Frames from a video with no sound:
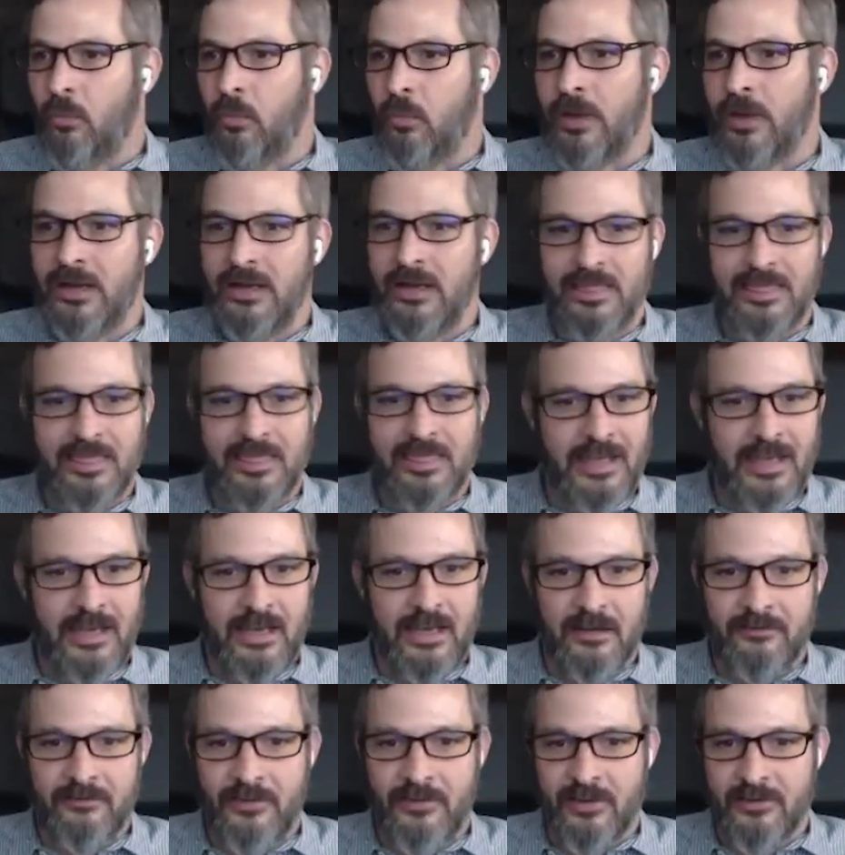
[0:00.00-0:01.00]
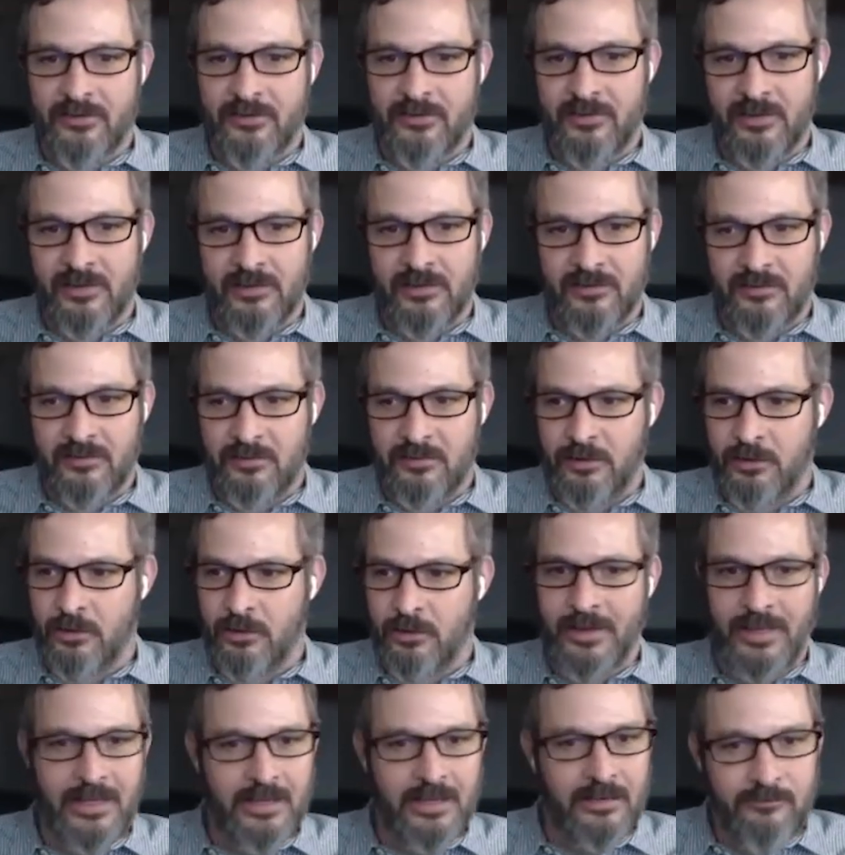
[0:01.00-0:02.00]
We didn't think of us as,
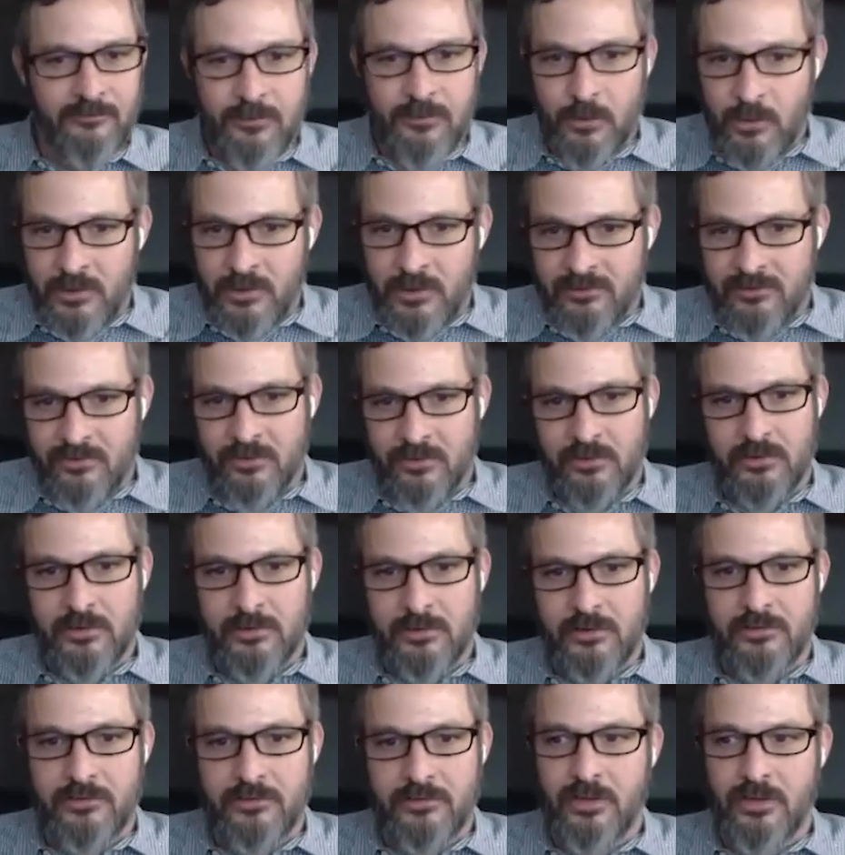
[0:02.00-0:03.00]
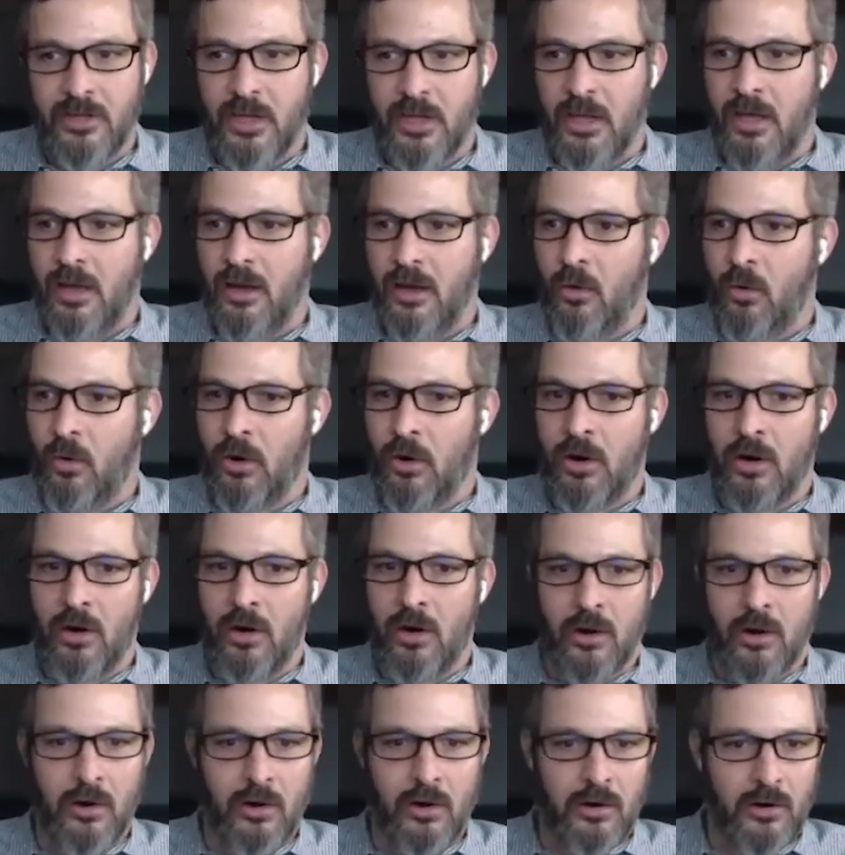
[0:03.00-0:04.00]
influencers
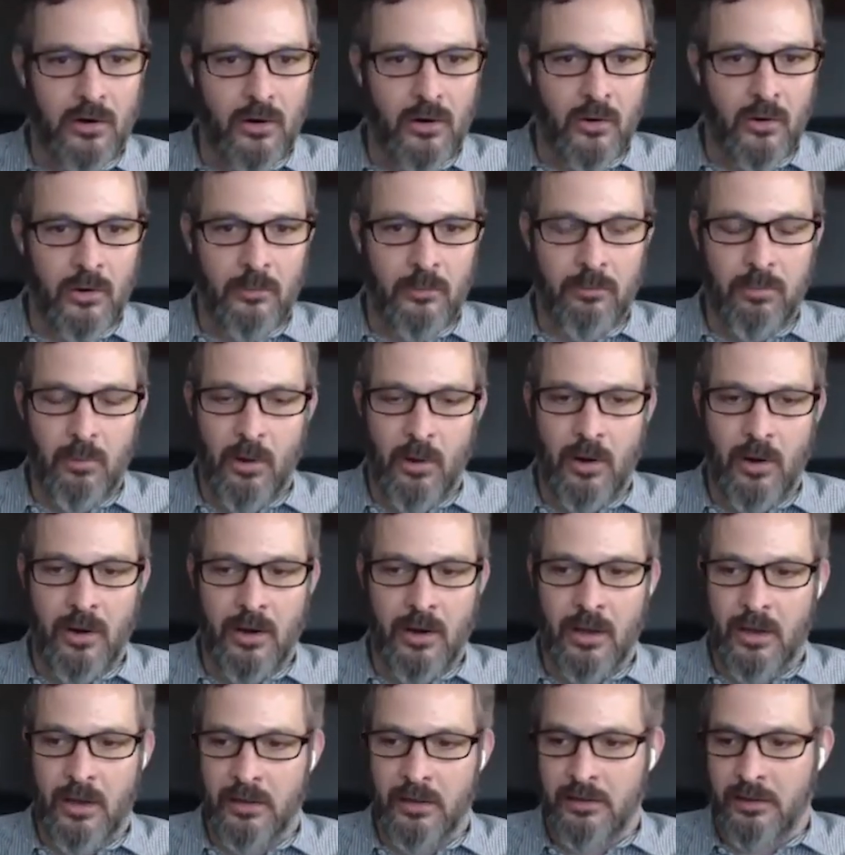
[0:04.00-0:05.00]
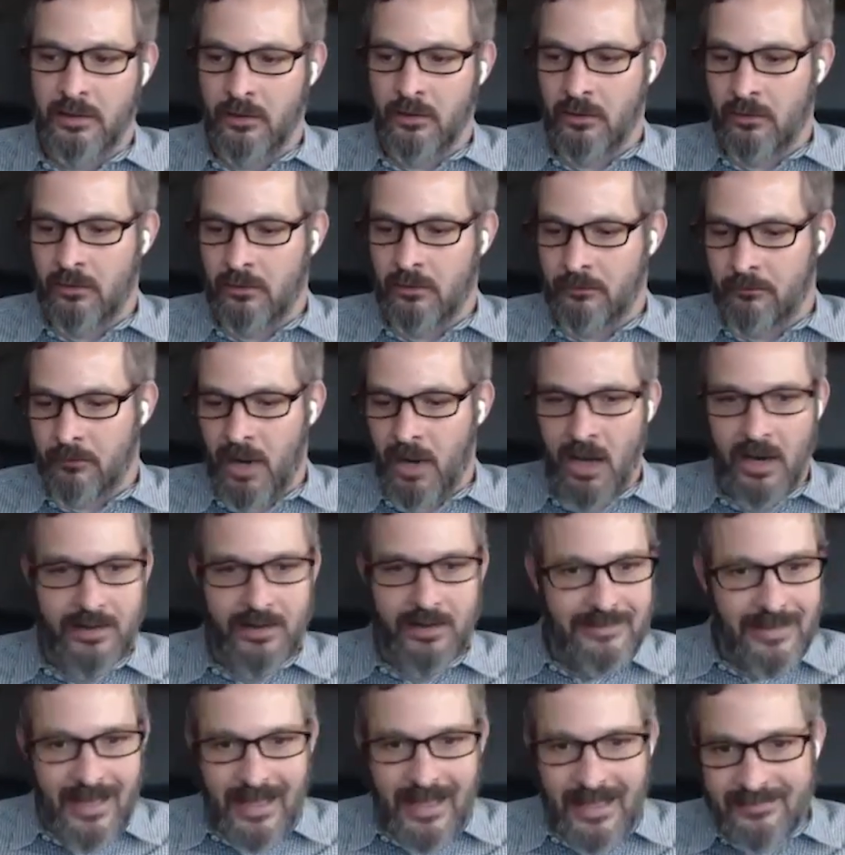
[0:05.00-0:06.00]
or
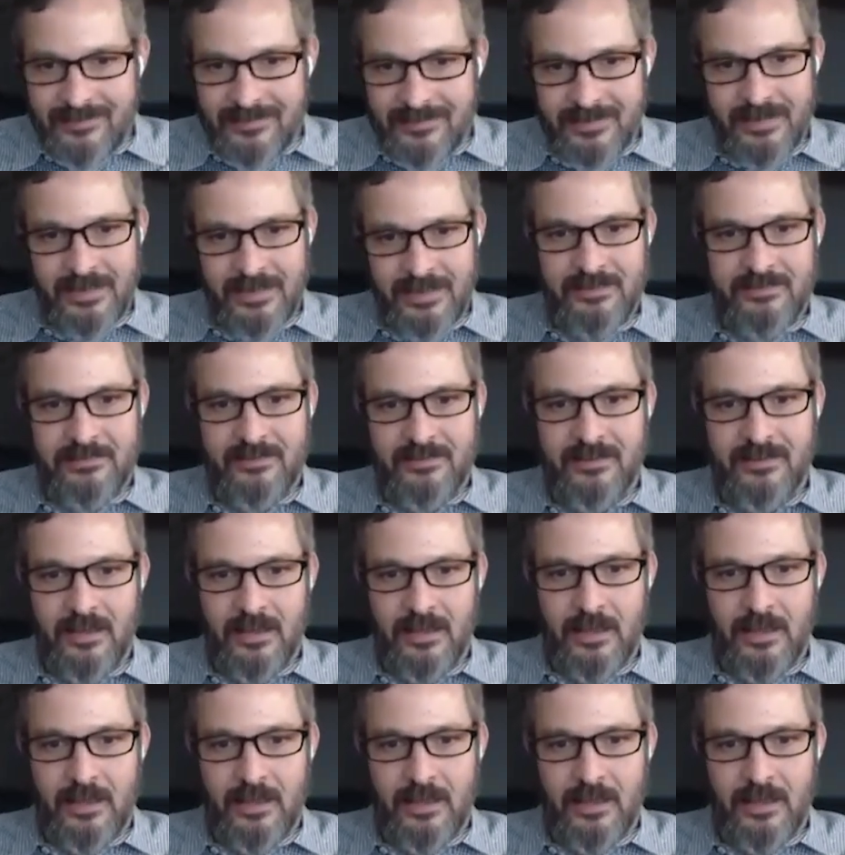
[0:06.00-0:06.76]
monetizing it.